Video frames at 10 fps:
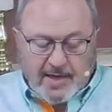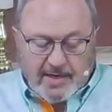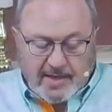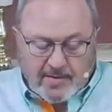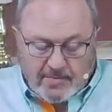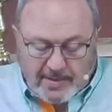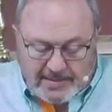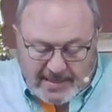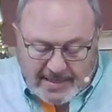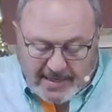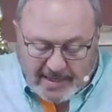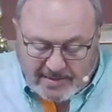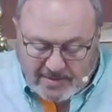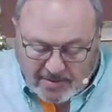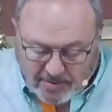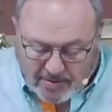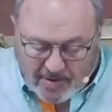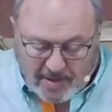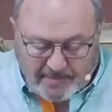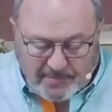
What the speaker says: neither was he against the law.